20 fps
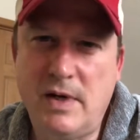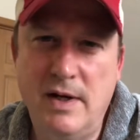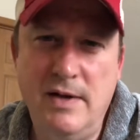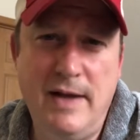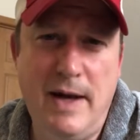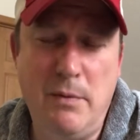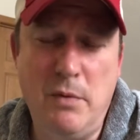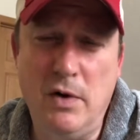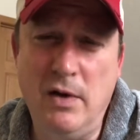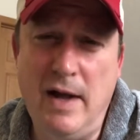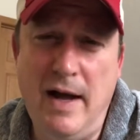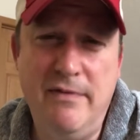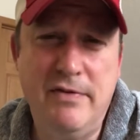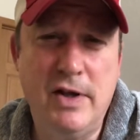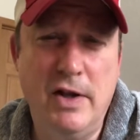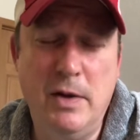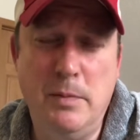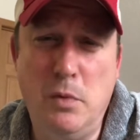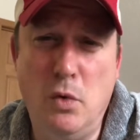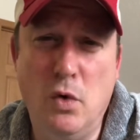that were left
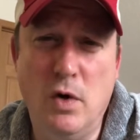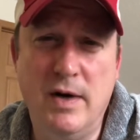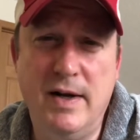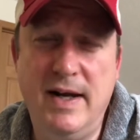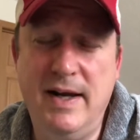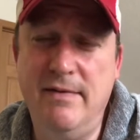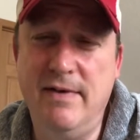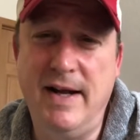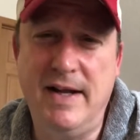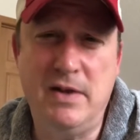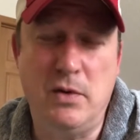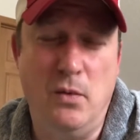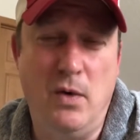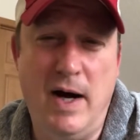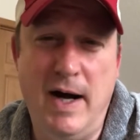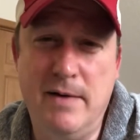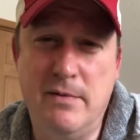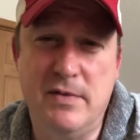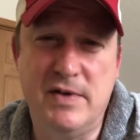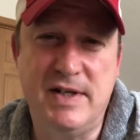on the board, even at the
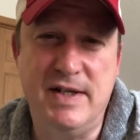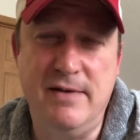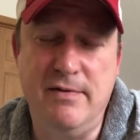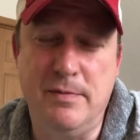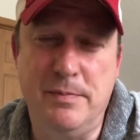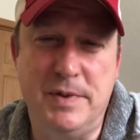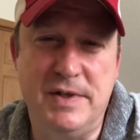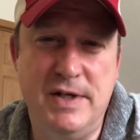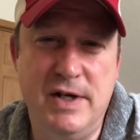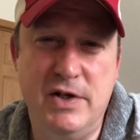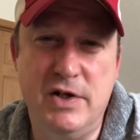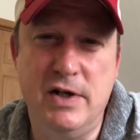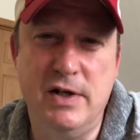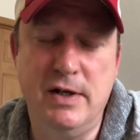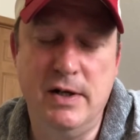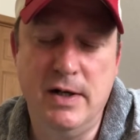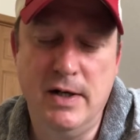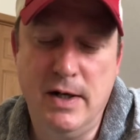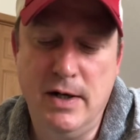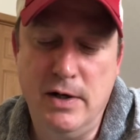wide receiver
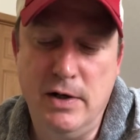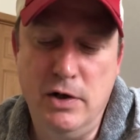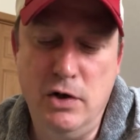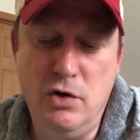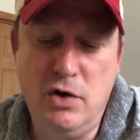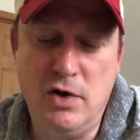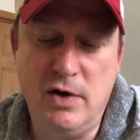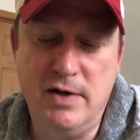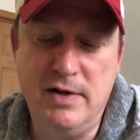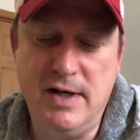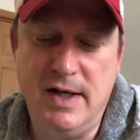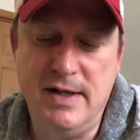position, you could have